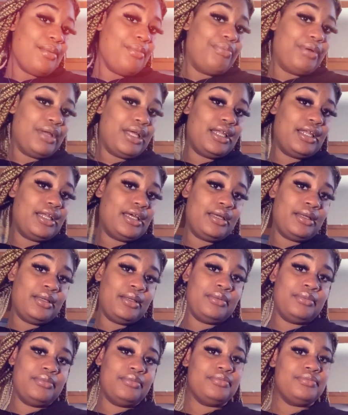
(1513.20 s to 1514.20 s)
But
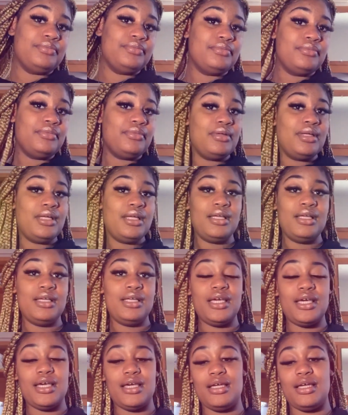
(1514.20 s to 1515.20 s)

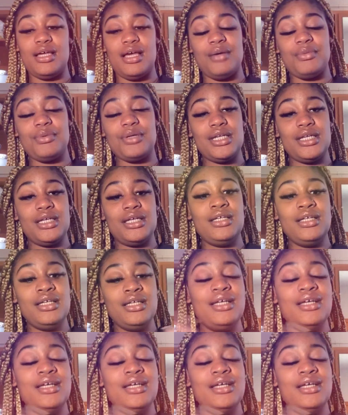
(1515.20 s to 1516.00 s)
yeah, I'm gonna